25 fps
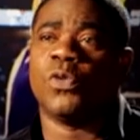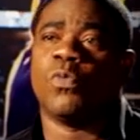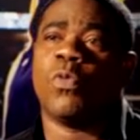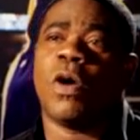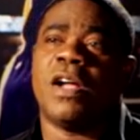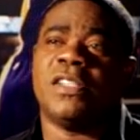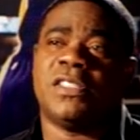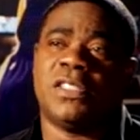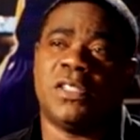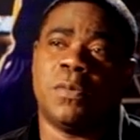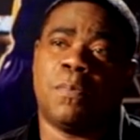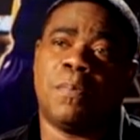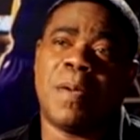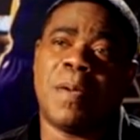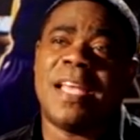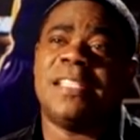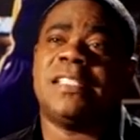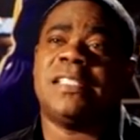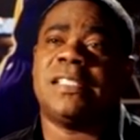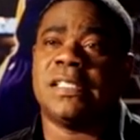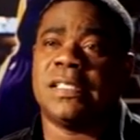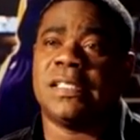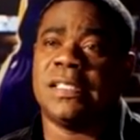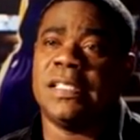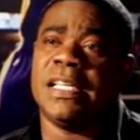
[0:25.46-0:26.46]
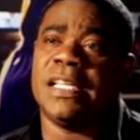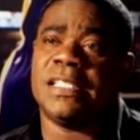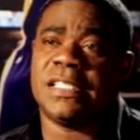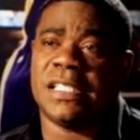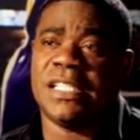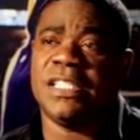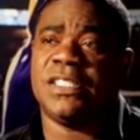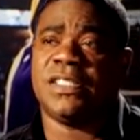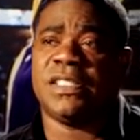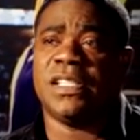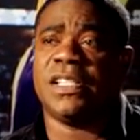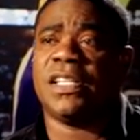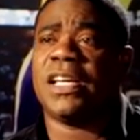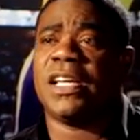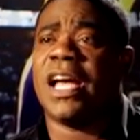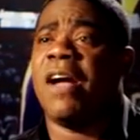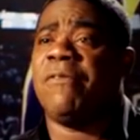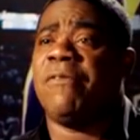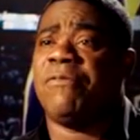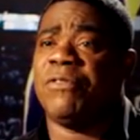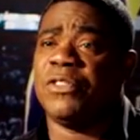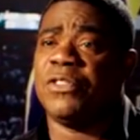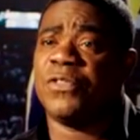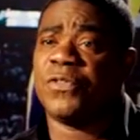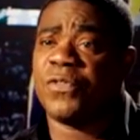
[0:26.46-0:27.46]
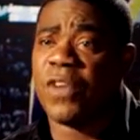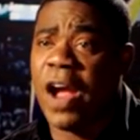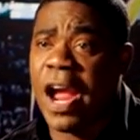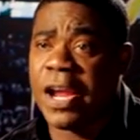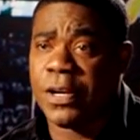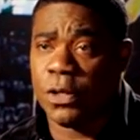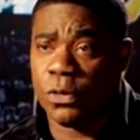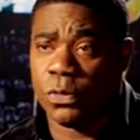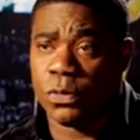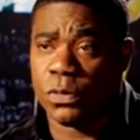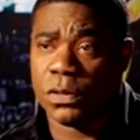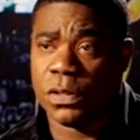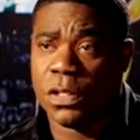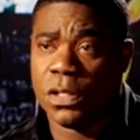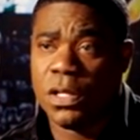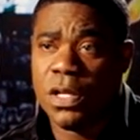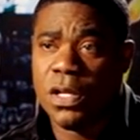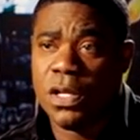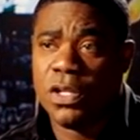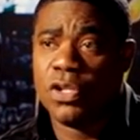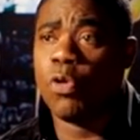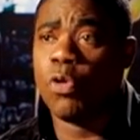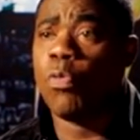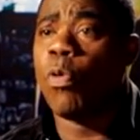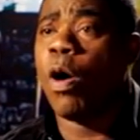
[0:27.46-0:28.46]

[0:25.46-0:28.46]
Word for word: to watch the Pacers Knicks Eastern Conference Finals. The